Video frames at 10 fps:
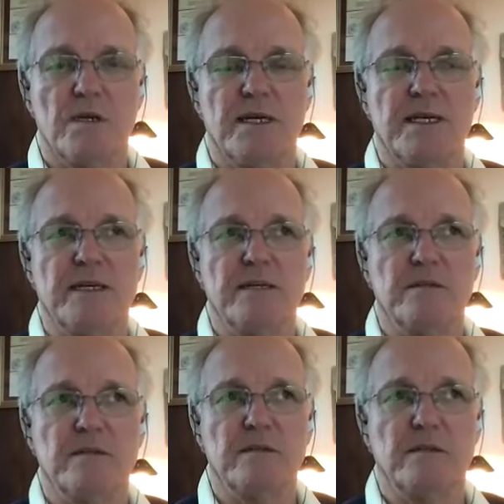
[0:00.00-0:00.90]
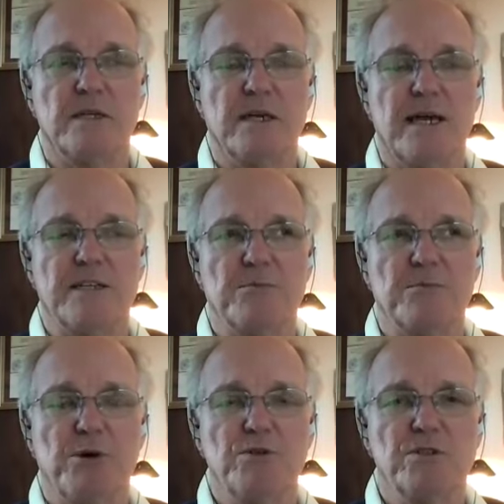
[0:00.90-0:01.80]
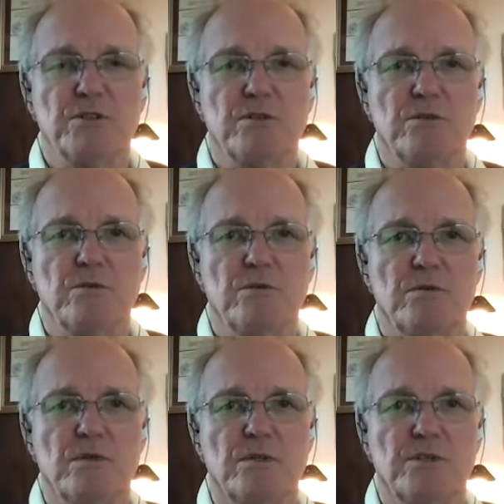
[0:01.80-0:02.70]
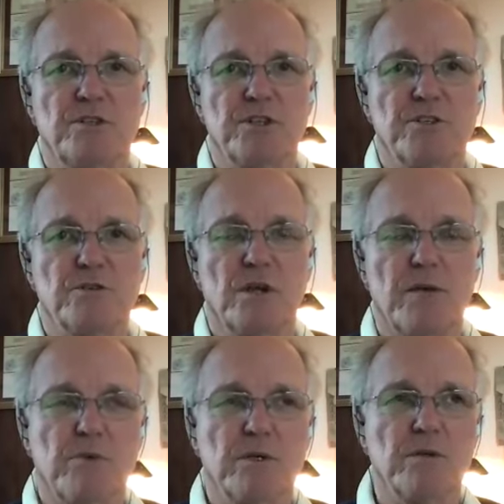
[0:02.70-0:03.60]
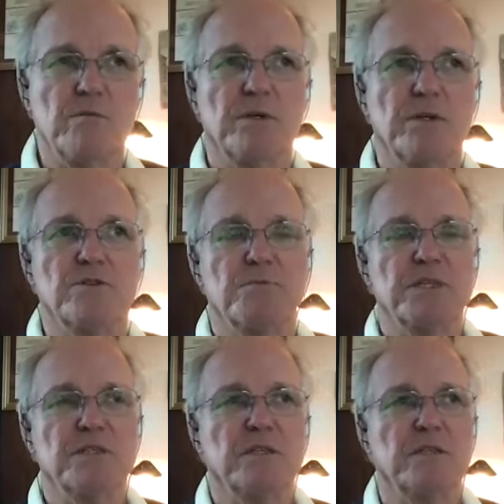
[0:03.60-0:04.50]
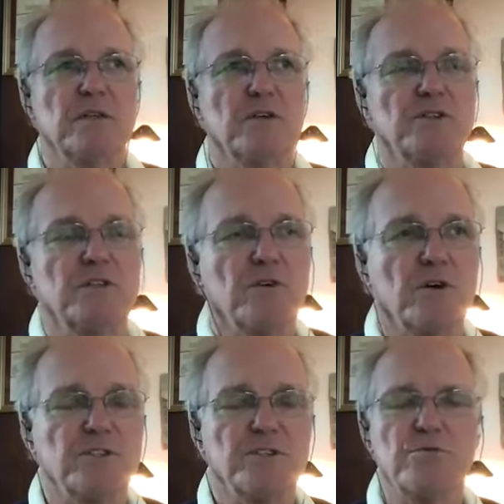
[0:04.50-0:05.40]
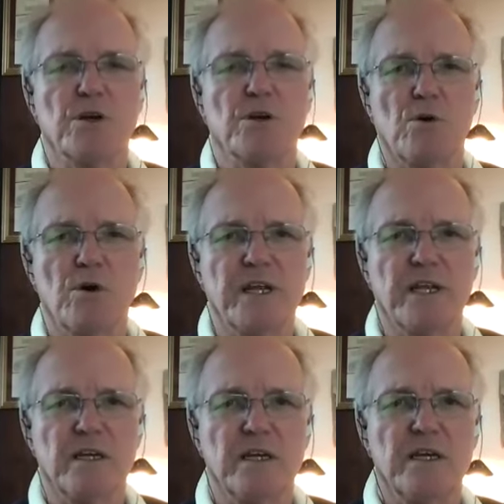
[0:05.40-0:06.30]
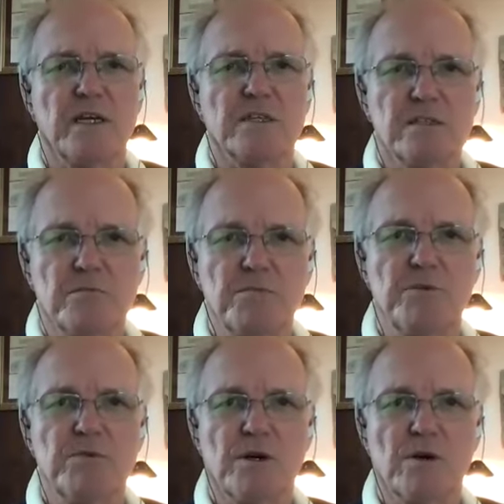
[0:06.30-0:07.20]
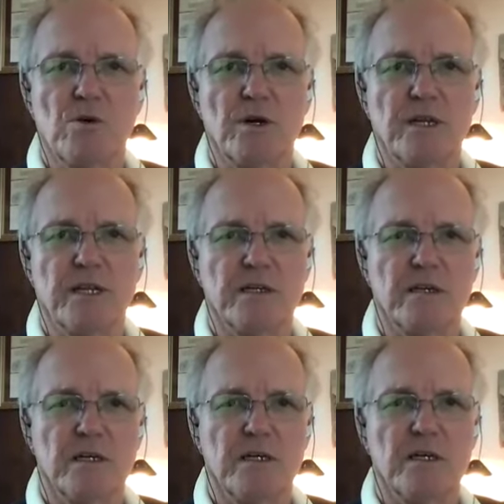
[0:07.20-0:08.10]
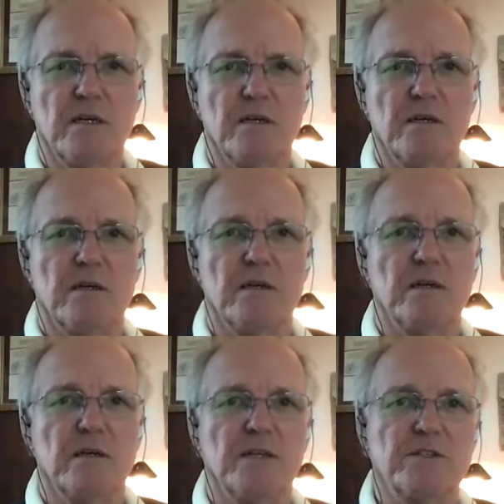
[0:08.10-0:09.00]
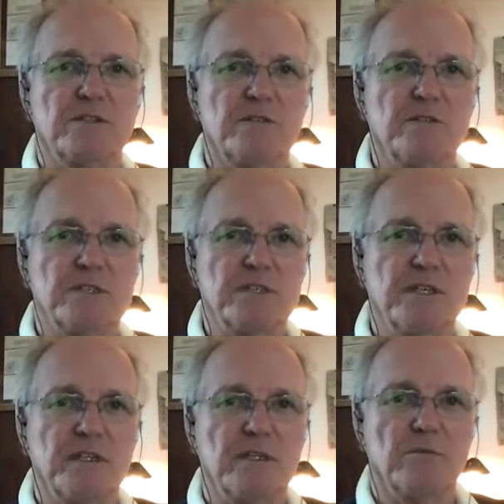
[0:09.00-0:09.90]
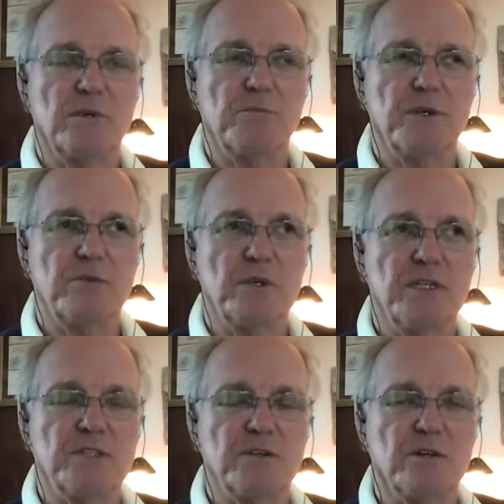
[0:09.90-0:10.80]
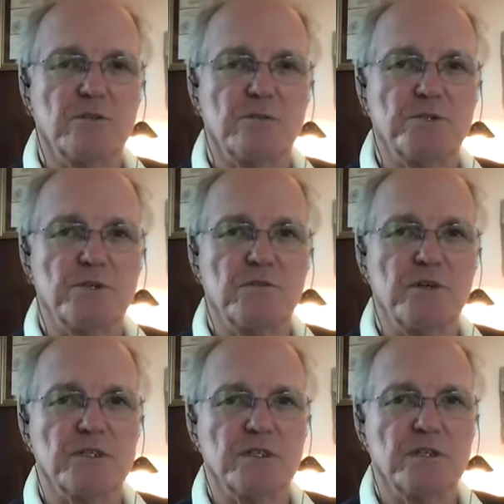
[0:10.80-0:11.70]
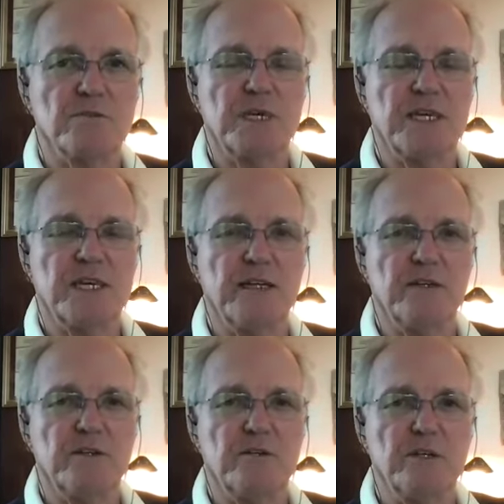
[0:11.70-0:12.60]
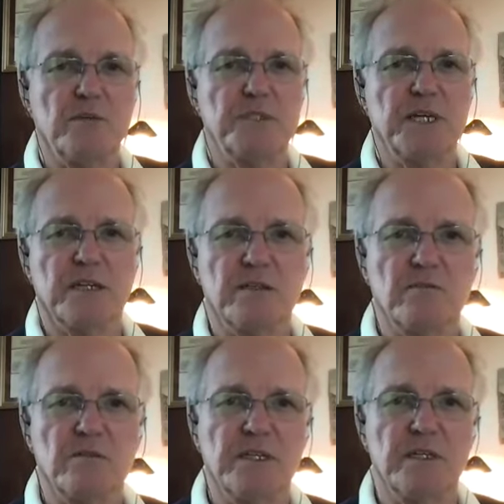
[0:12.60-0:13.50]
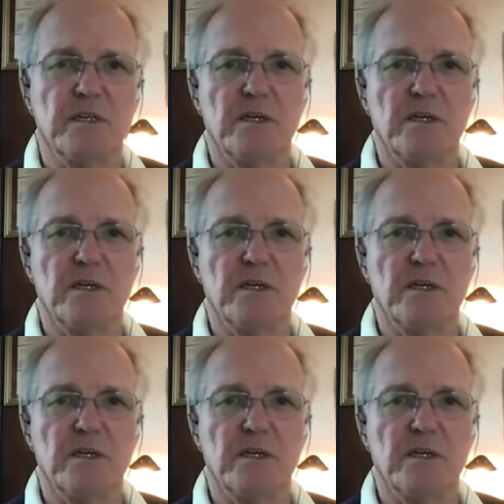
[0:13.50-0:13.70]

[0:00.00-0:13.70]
and as opposed to just what Ouspensky and Gurdjieff call just recording, simply recording. It's interesting that when we really start to observe ourselves, we cannot do it objectively.